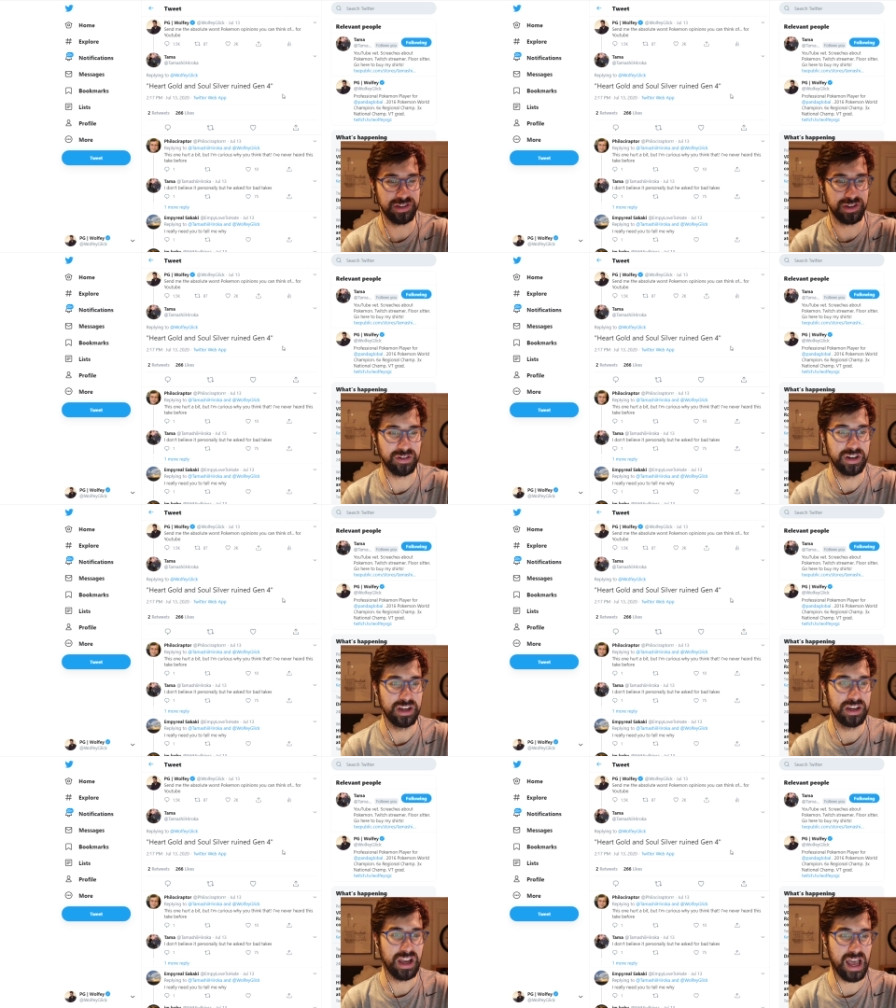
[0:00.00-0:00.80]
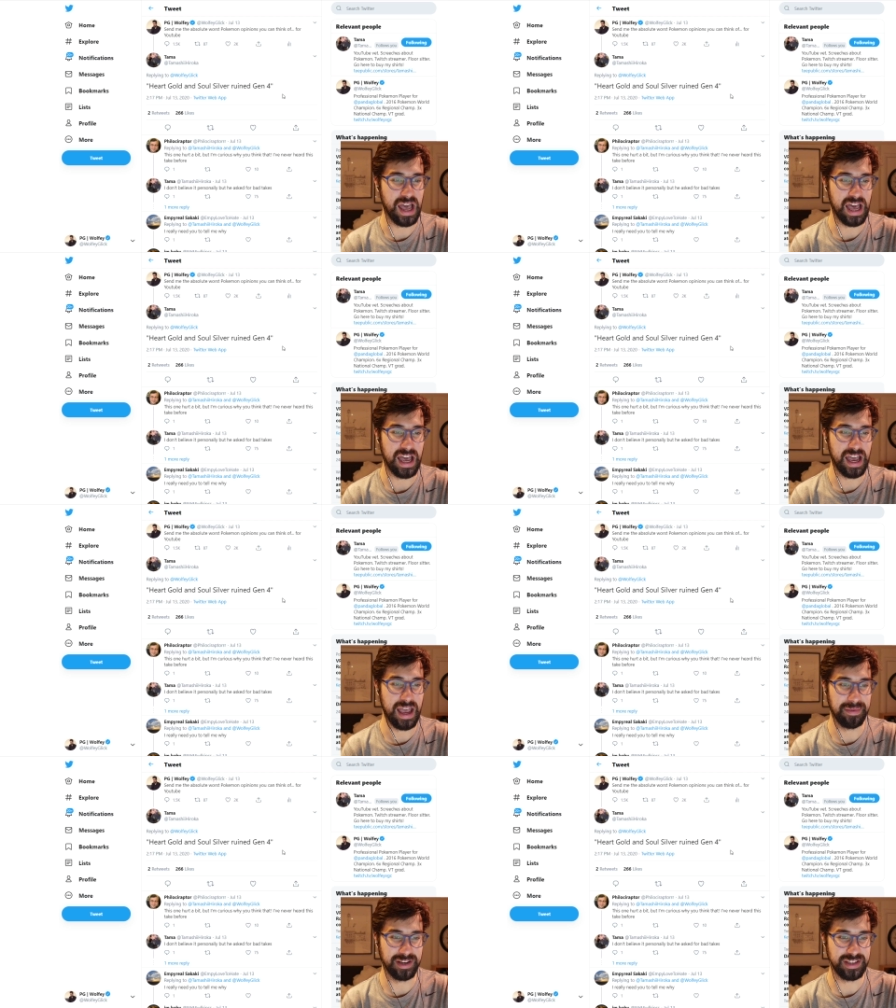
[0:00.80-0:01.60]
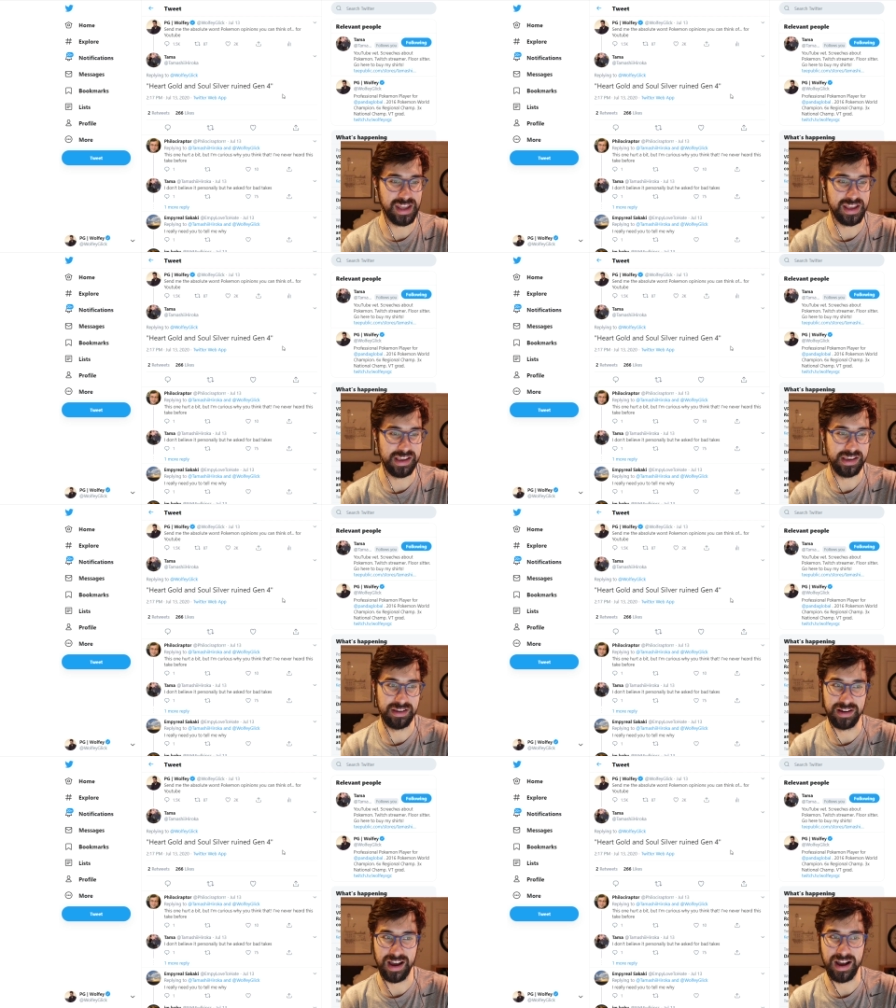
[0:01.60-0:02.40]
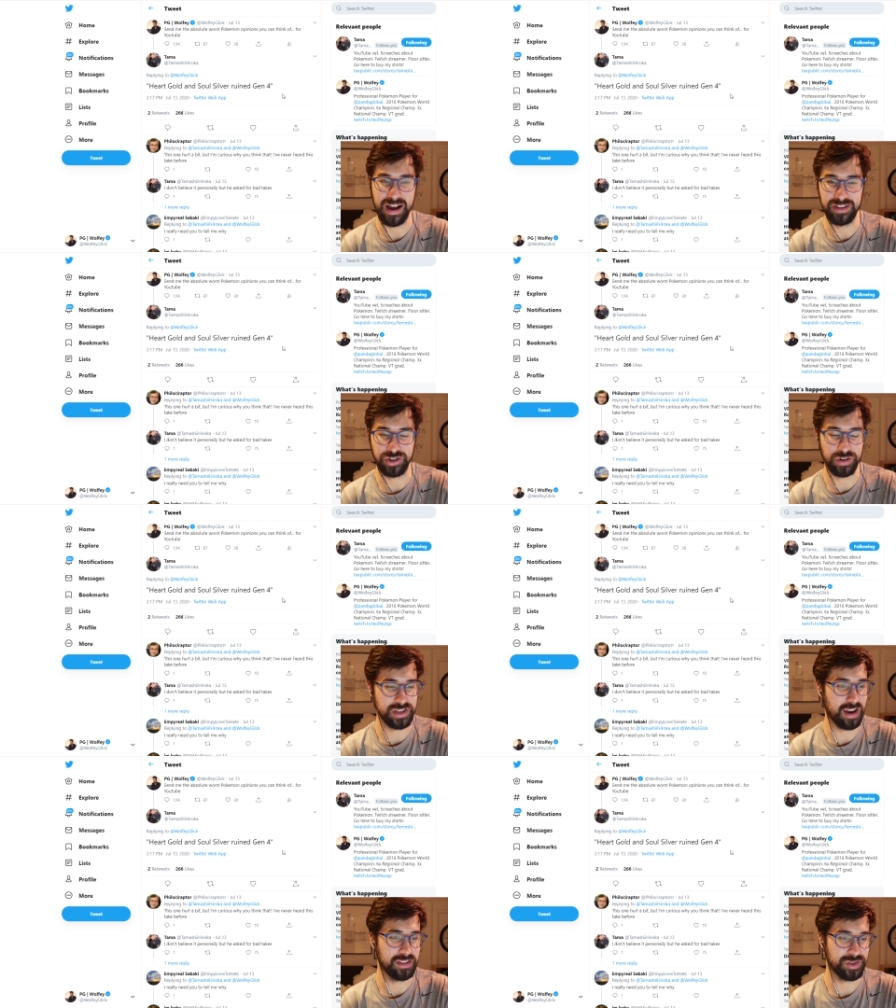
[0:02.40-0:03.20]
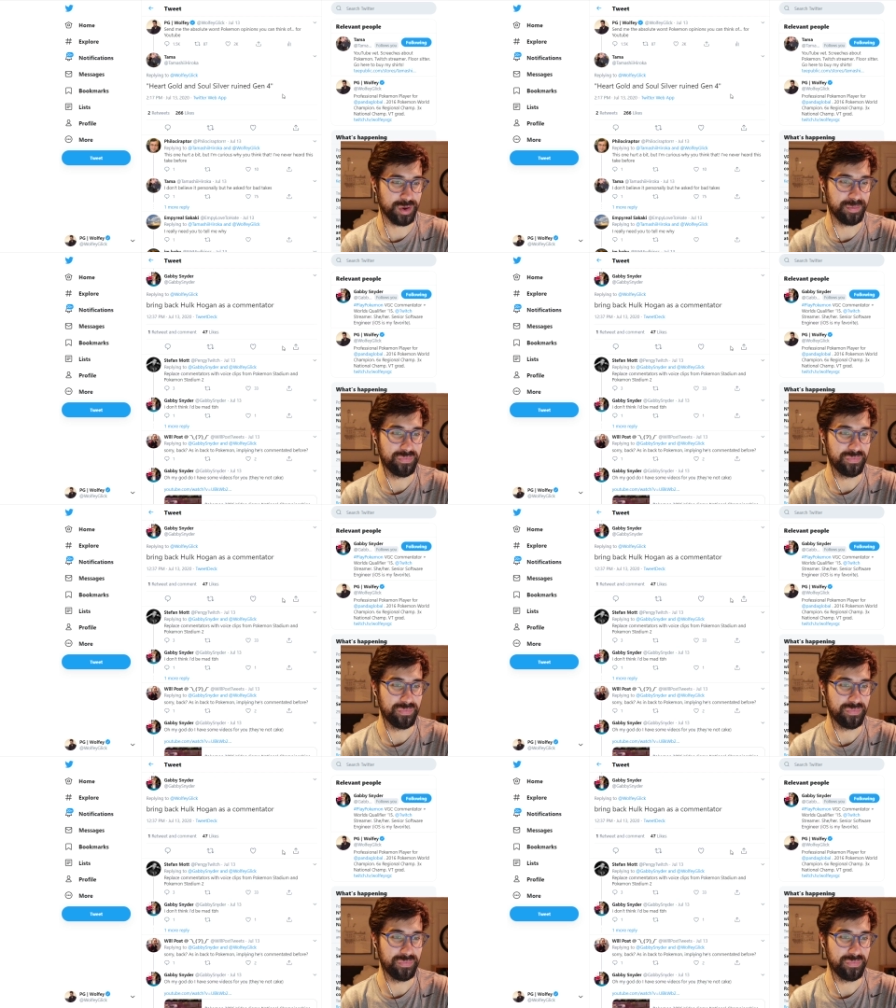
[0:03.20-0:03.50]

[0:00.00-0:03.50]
So uh, I'm gonna say uh, the jury's out on this one.